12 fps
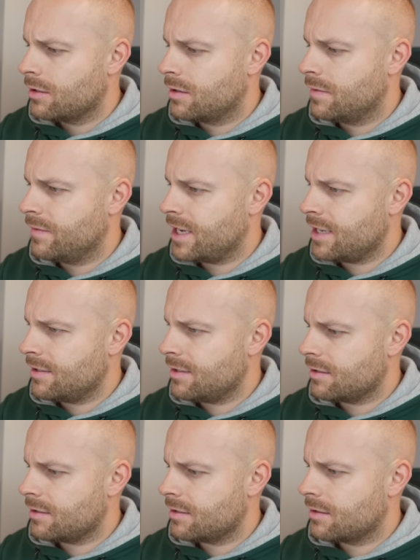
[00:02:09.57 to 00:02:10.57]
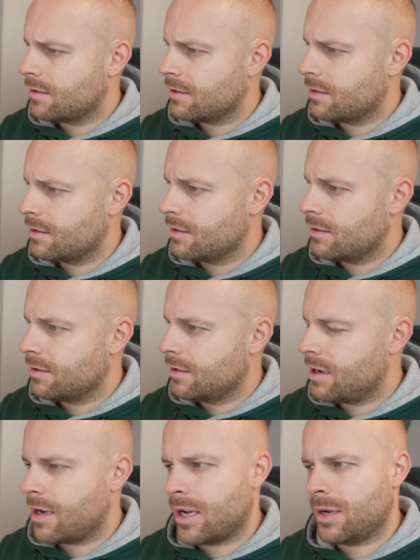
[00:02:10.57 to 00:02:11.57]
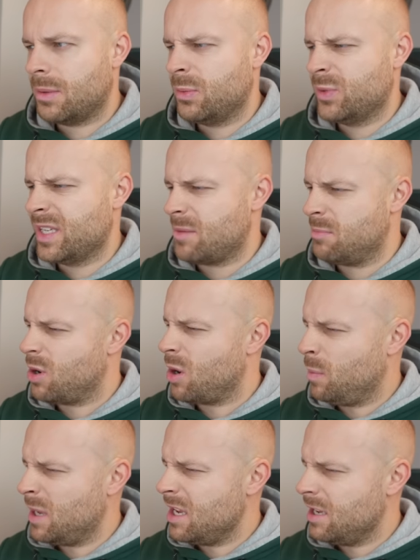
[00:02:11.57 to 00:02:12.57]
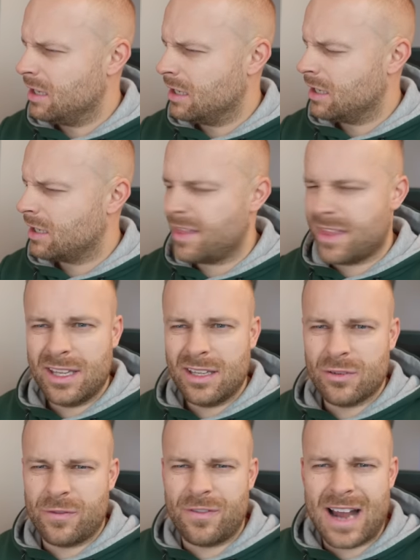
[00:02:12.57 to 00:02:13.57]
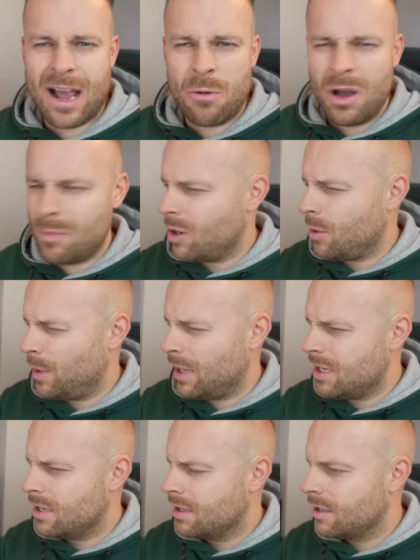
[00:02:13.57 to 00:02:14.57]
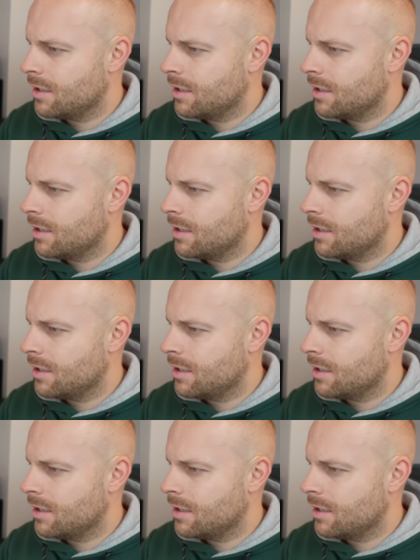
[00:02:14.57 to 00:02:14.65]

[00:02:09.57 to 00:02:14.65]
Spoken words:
Kwiat. What's that? Poppy? I think flower? Poppy?